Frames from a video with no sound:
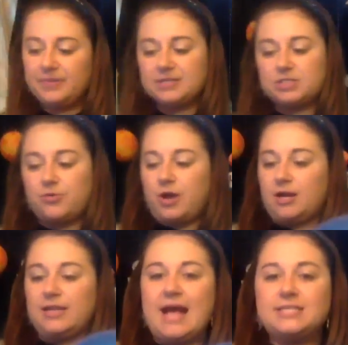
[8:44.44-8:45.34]
So
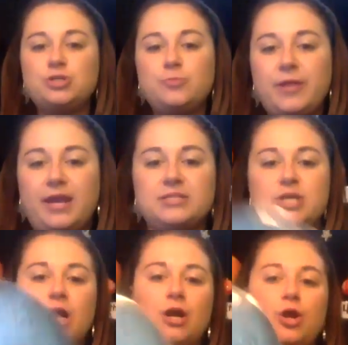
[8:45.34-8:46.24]
our last 2 planets
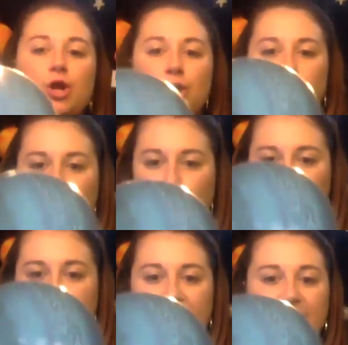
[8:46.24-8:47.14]
are
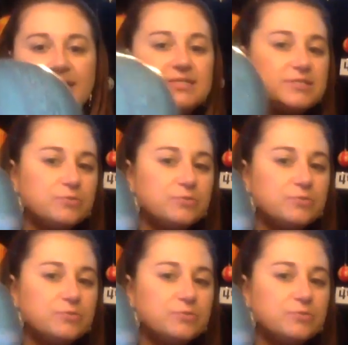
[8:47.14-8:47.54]
Uranus,